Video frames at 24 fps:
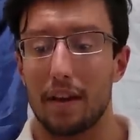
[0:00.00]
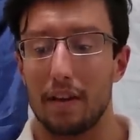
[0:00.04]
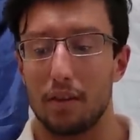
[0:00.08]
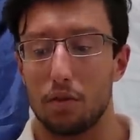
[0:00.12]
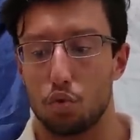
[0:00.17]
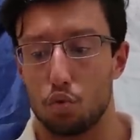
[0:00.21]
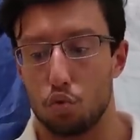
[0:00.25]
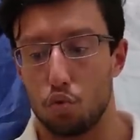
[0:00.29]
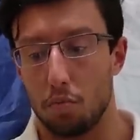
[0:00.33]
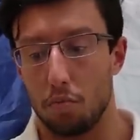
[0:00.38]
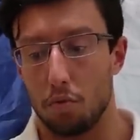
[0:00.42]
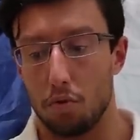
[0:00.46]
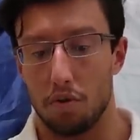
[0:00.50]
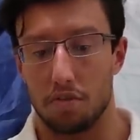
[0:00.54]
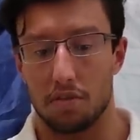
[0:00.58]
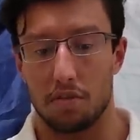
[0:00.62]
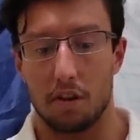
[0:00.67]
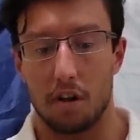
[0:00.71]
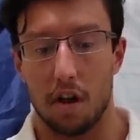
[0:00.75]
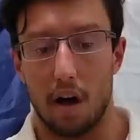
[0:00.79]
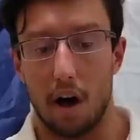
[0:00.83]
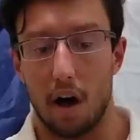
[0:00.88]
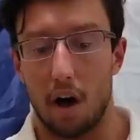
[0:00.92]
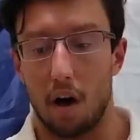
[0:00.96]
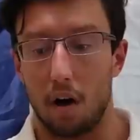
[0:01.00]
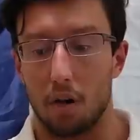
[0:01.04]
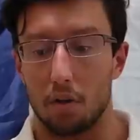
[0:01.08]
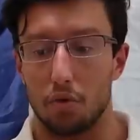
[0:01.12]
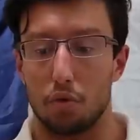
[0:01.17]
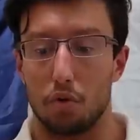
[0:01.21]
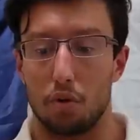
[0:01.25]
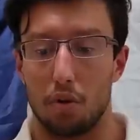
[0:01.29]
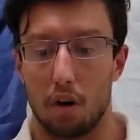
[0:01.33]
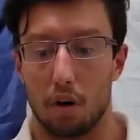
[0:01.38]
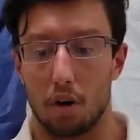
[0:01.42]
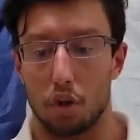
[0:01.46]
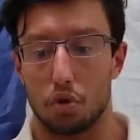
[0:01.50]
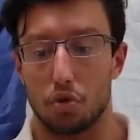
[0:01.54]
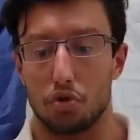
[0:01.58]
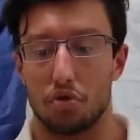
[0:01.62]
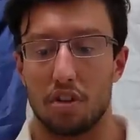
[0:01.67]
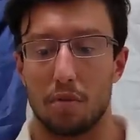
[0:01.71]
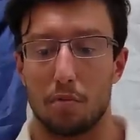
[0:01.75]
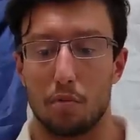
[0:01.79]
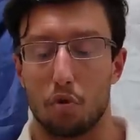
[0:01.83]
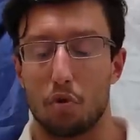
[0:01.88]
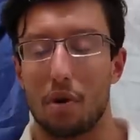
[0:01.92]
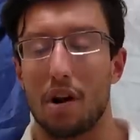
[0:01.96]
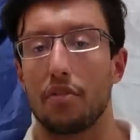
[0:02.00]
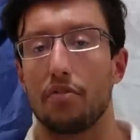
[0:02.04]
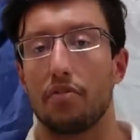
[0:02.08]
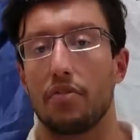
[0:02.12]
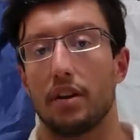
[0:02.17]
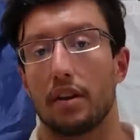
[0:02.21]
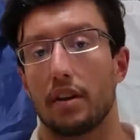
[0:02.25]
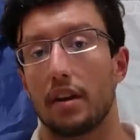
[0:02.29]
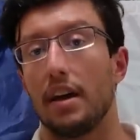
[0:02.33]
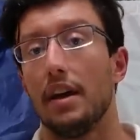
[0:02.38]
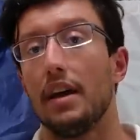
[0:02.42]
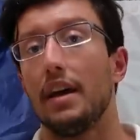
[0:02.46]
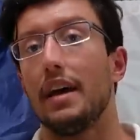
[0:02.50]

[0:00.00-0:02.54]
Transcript: and Zoomers are the largest demographic.